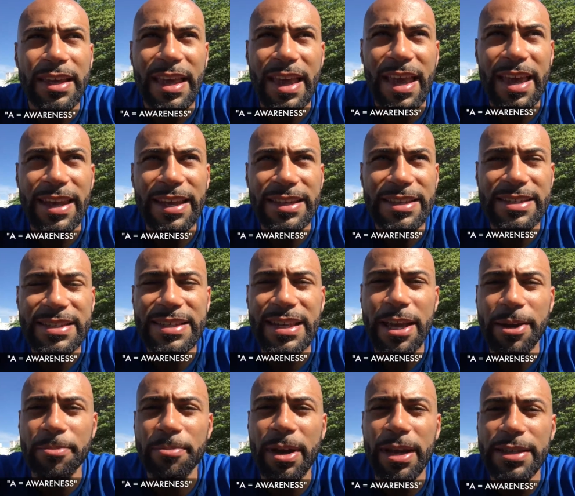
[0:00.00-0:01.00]
and
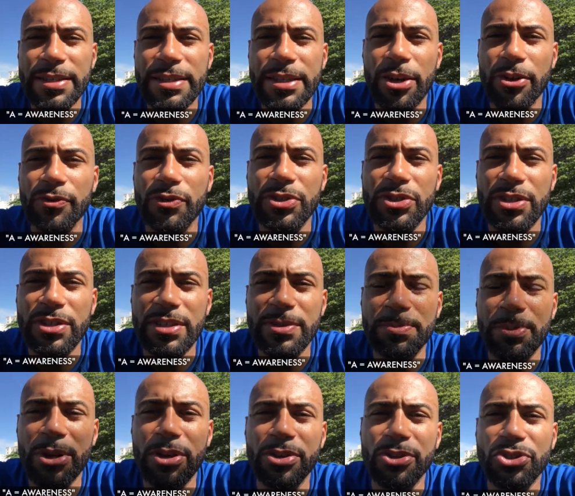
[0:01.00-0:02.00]
accept myself as a
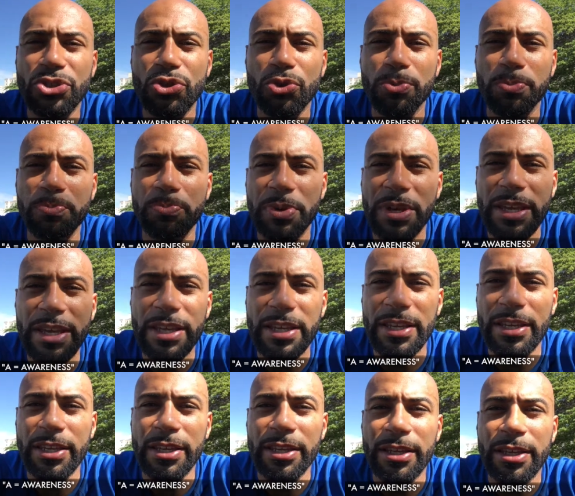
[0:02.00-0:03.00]
spiritual
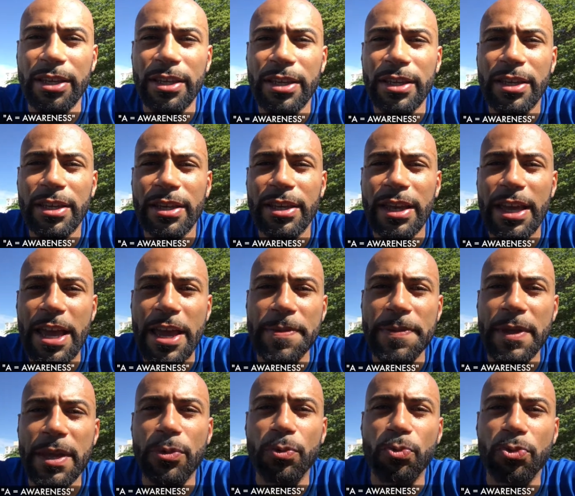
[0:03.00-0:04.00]
being, and
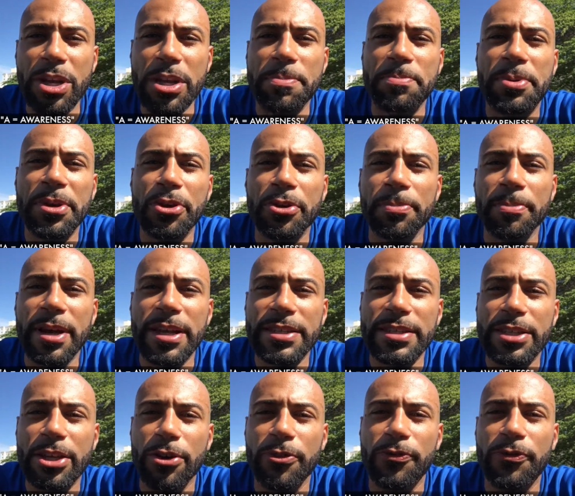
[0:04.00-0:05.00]
then rebuild
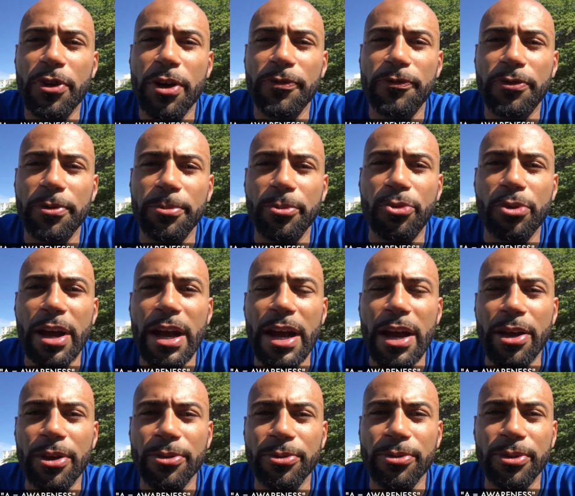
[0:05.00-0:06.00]
myself up from
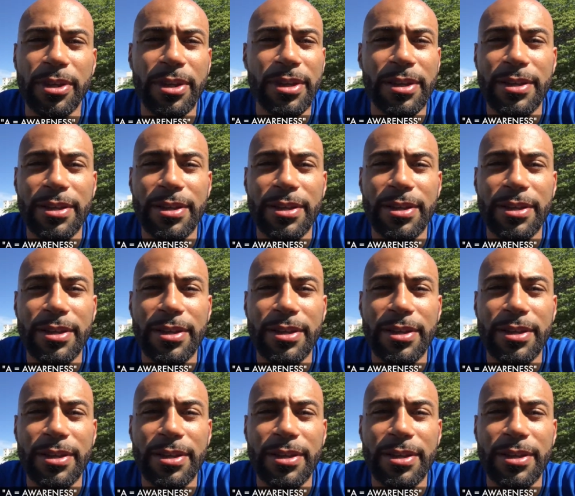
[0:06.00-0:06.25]
ground,